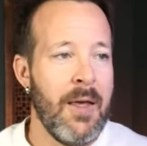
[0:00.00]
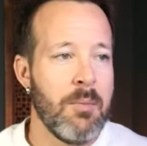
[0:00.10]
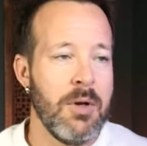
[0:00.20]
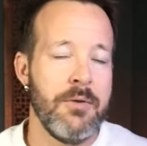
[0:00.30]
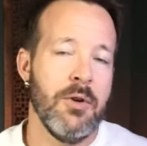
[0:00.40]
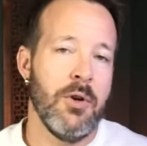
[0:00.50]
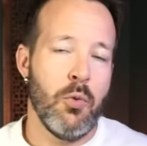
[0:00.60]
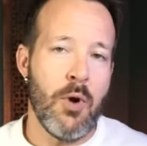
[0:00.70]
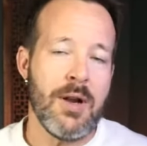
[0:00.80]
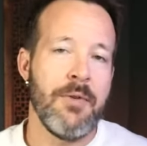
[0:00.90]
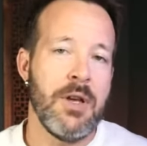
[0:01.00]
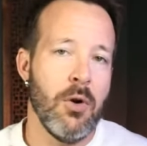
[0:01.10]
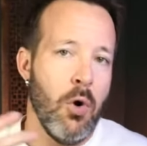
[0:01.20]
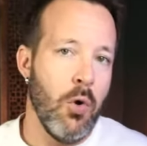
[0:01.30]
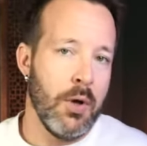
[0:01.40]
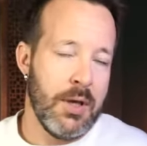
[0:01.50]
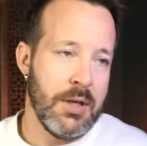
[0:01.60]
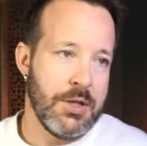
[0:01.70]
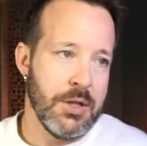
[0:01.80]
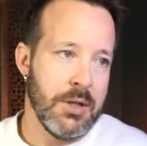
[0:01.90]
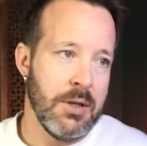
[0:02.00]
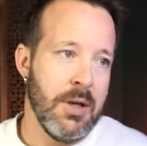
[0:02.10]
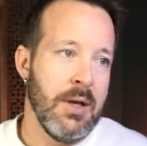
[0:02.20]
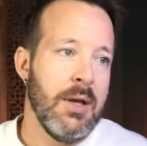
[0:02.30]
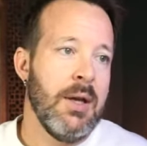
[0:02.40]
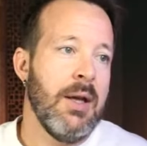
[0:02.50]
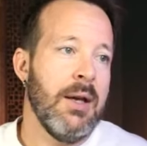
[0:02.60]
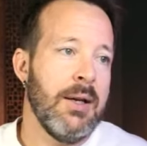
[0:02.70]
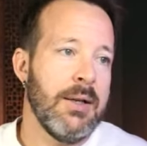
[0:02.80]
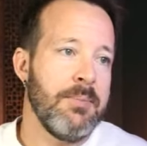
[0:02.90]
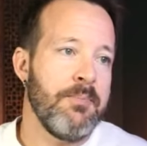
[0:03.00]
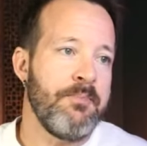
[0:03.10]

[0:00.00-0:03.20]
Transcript: But if you're going to renovate your whole kitchen, then